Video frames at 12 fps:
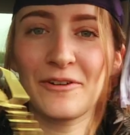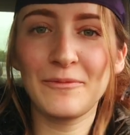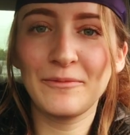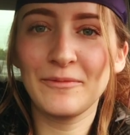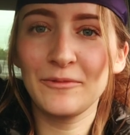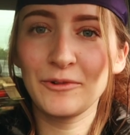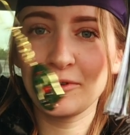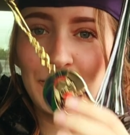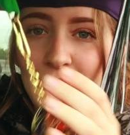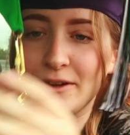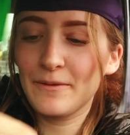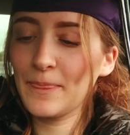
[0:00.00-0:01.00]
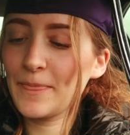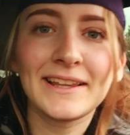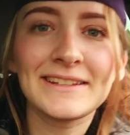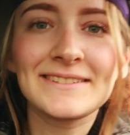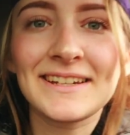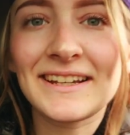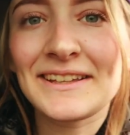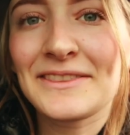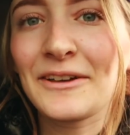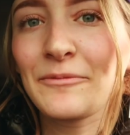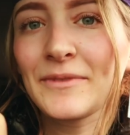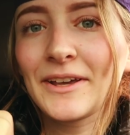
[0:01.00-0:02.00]
from Woodway. Let's take a
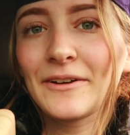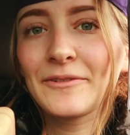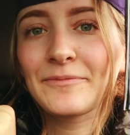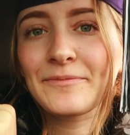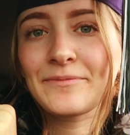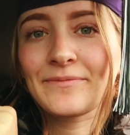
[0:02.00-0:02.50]
thumbnail.